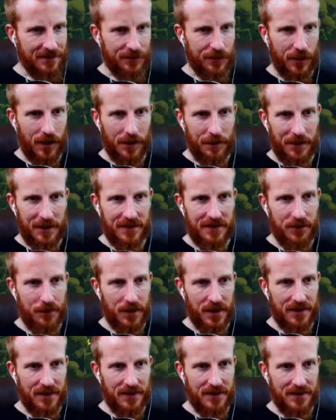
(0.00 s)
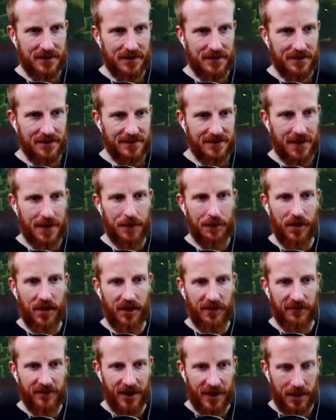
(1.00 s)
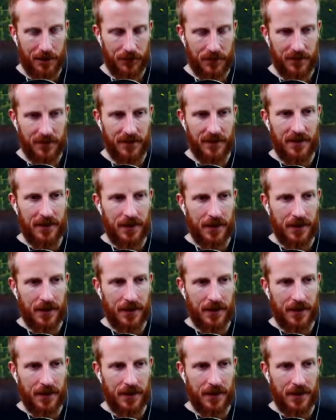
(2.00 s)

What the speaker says: So I might spend a little time off camera.